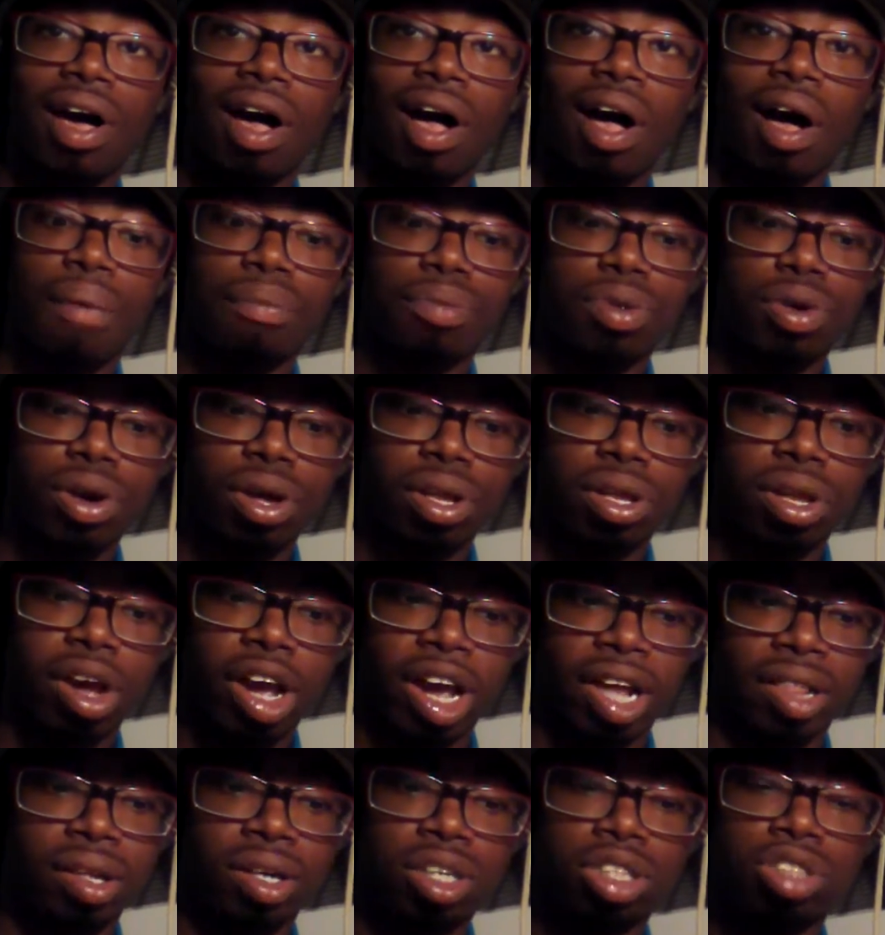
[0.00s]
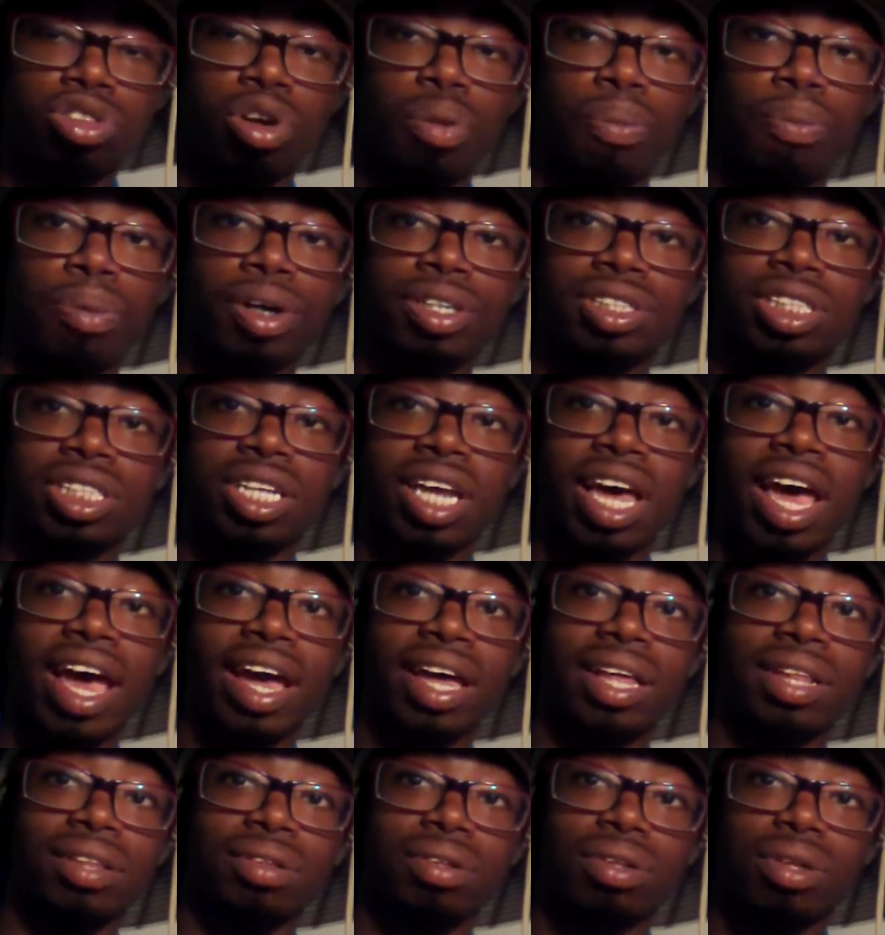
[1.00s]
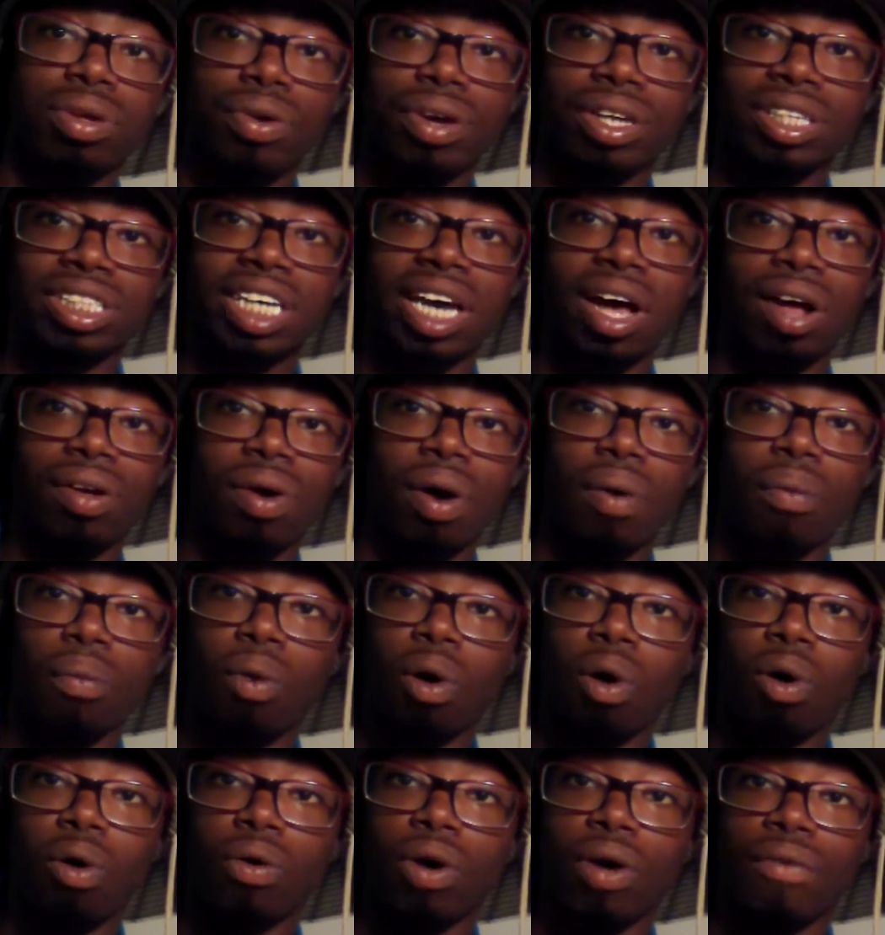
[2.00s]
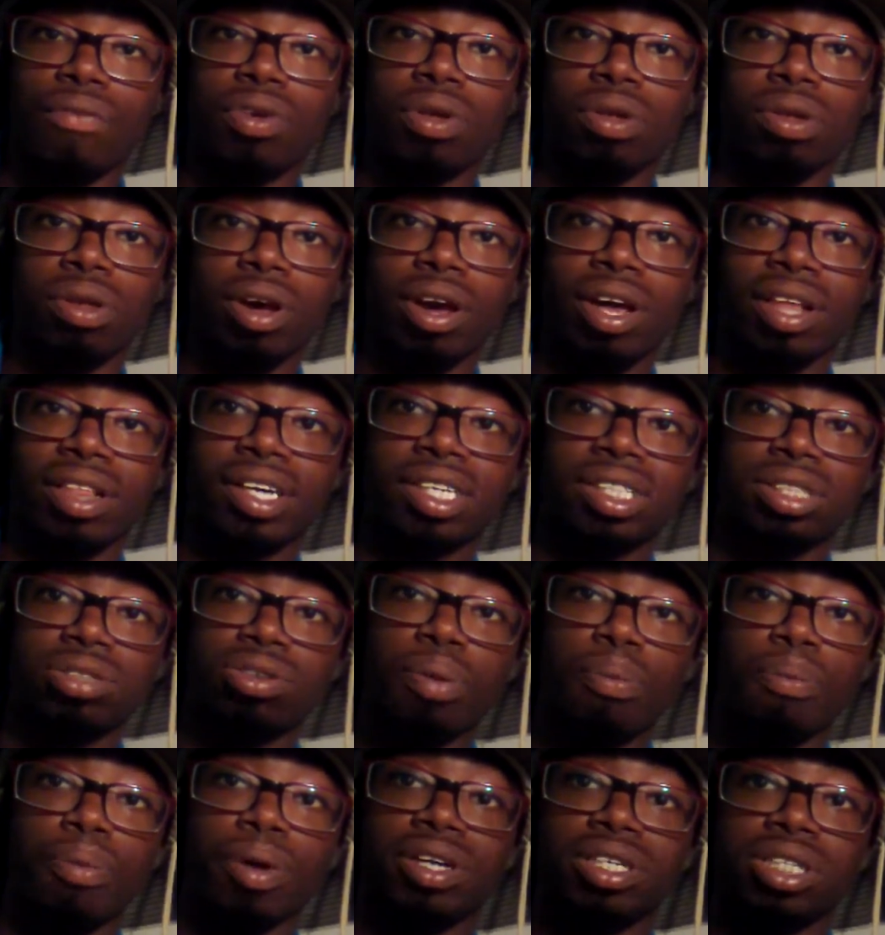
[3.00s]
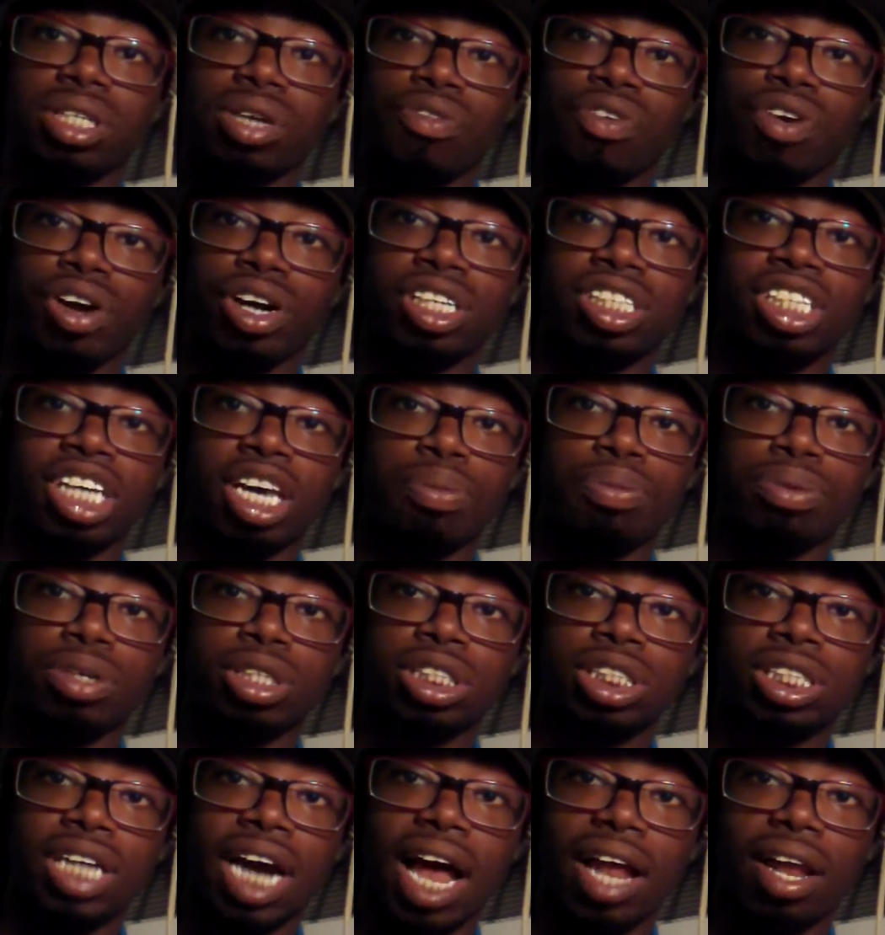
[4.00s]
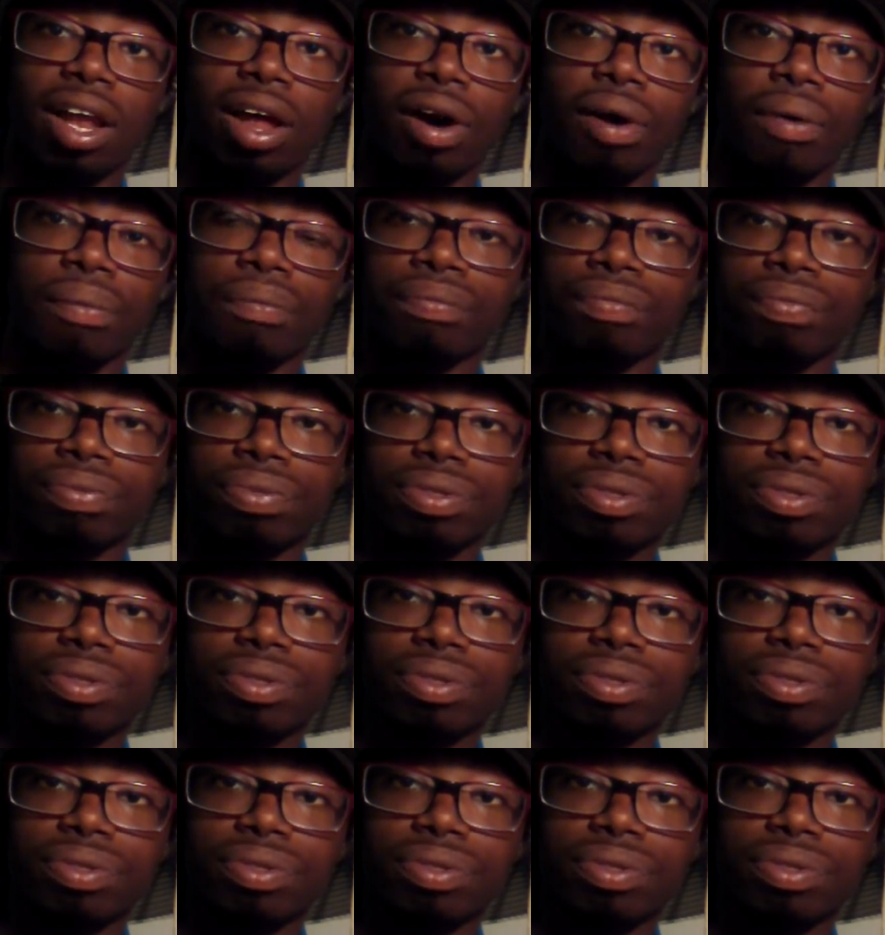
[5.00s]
Um, you can look at those footprints today, and you can tell that well, if you look at these footprints, they're very deep and shallow.